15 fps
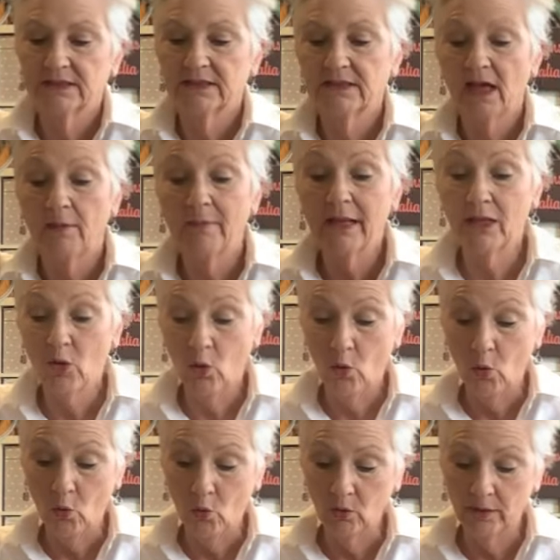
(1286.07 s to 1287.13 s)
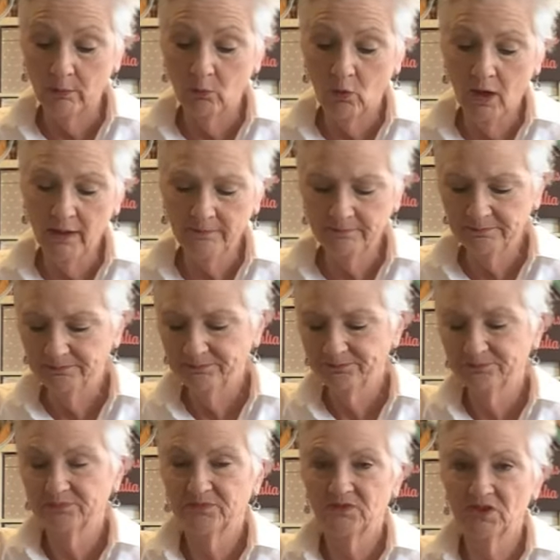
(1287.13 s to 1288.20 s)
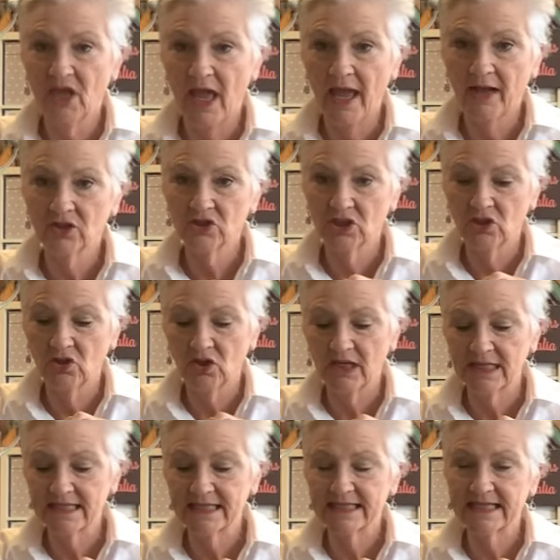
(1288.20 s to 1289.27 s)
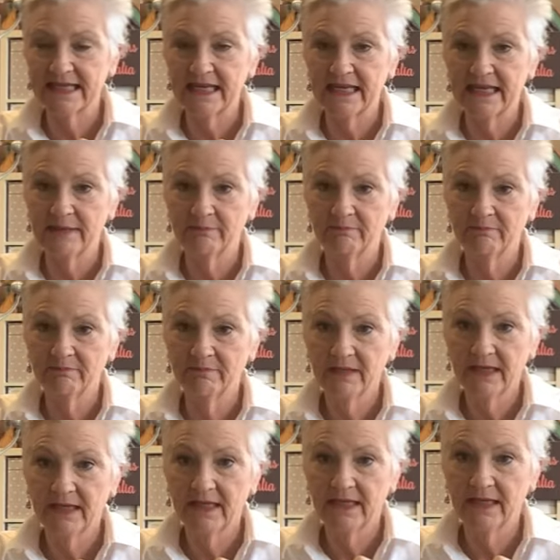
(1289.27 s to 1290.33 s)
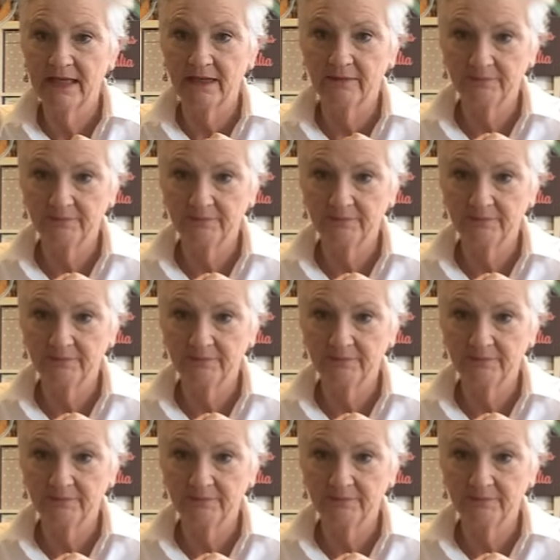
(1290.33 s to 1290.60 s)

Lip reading: coming all in one, it's actually got a seam here.